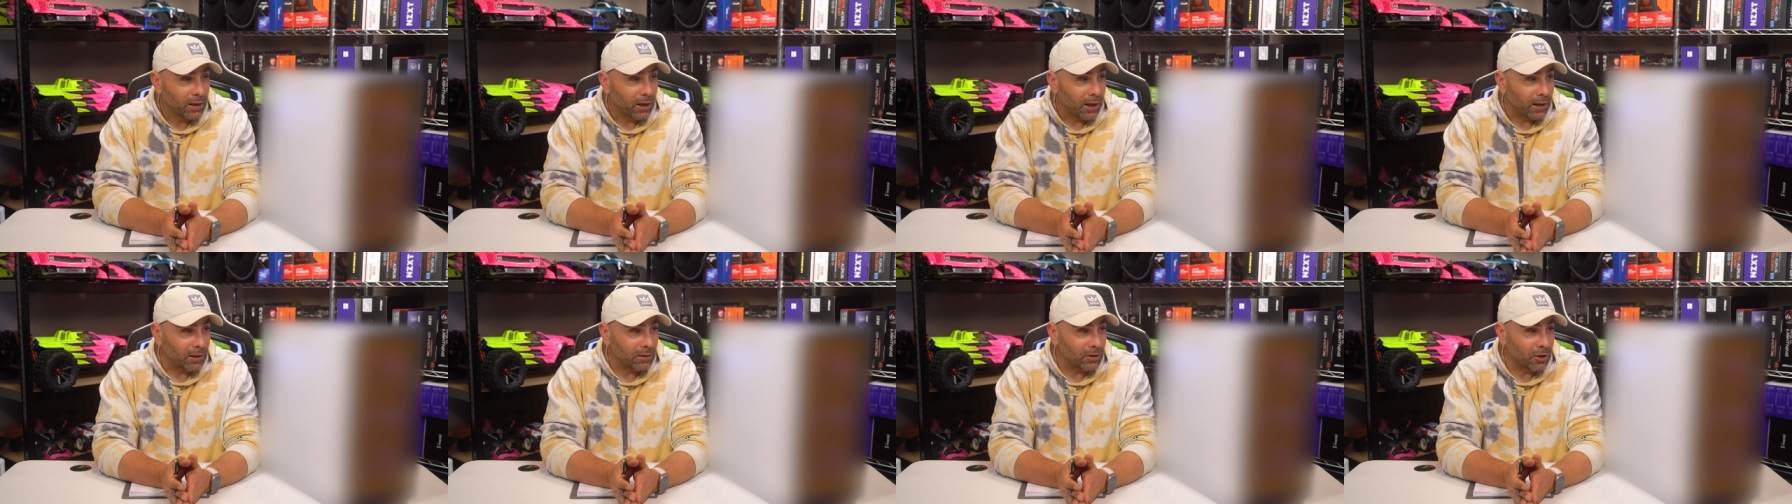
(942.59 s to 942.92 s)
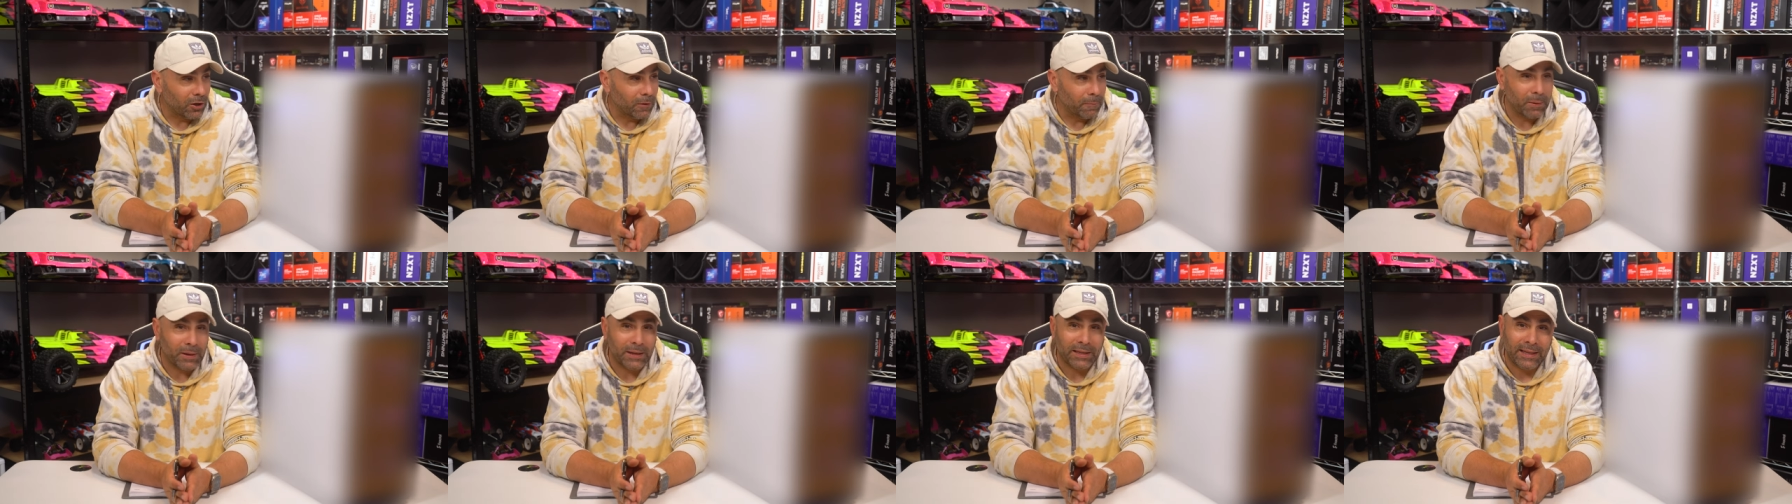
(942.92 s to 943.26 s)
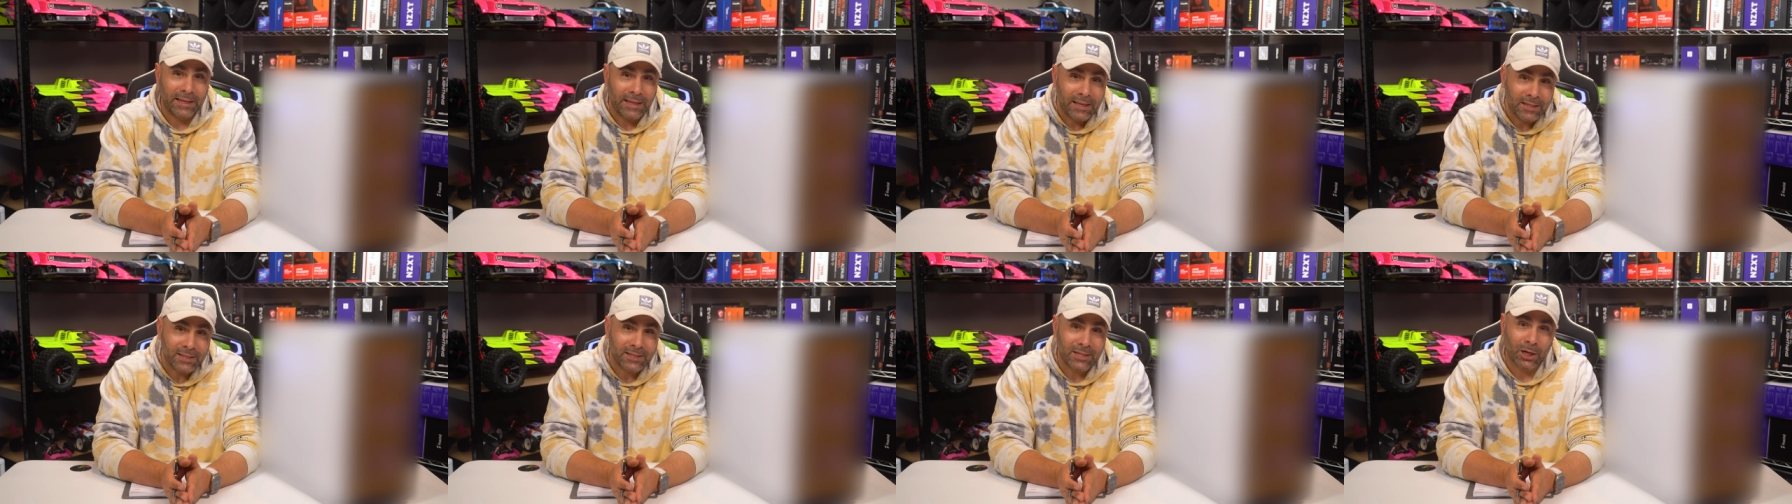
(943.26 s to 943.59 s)
a little bit
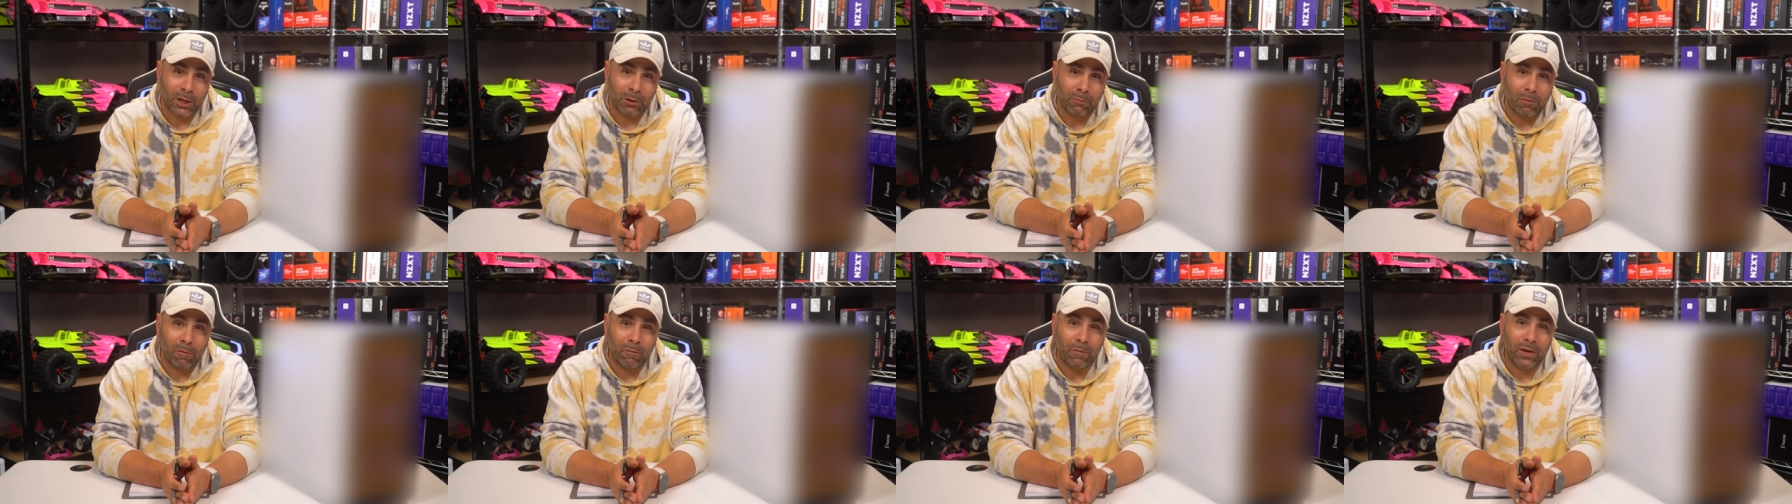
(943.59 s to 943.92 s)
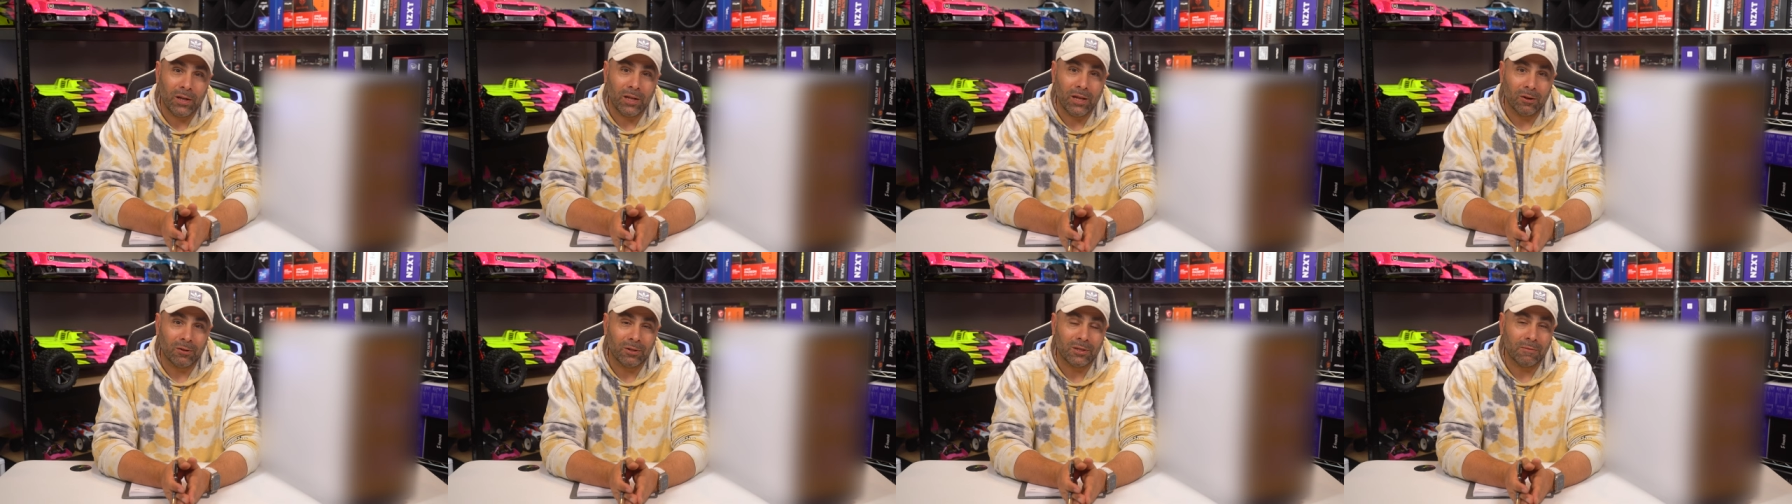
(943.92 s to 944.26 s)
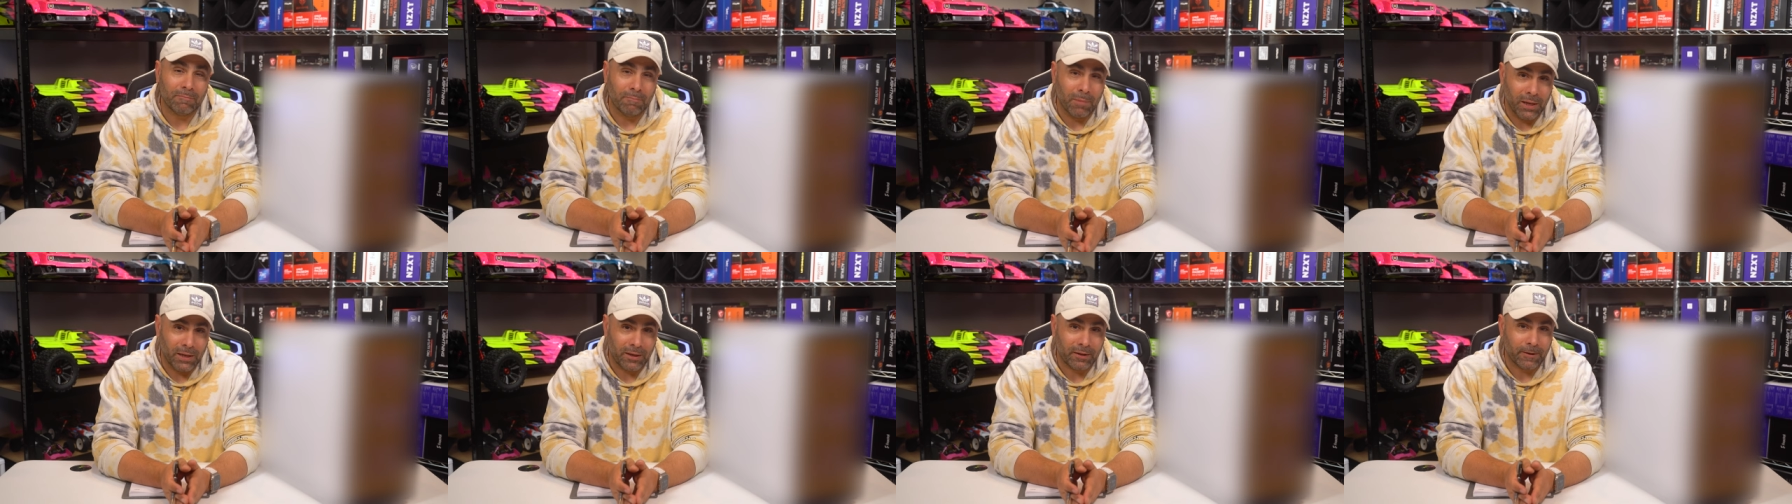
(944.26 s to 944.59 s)
easier of a video to
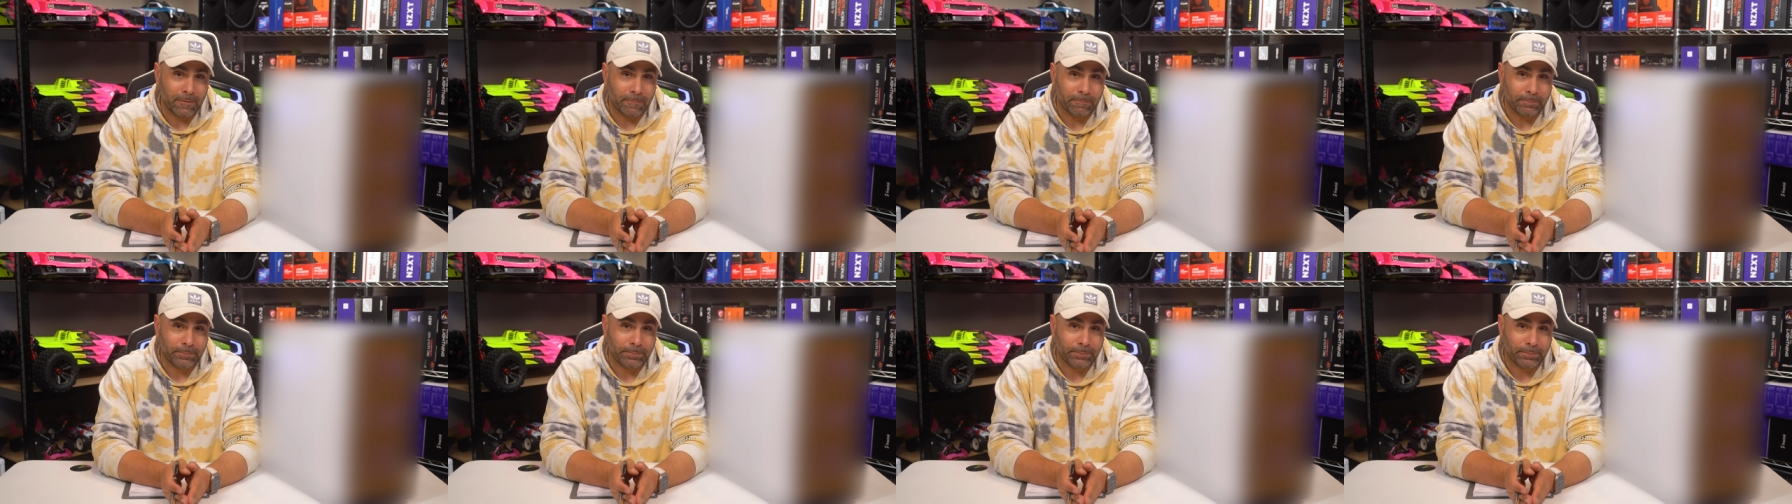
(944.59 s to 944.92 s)
make.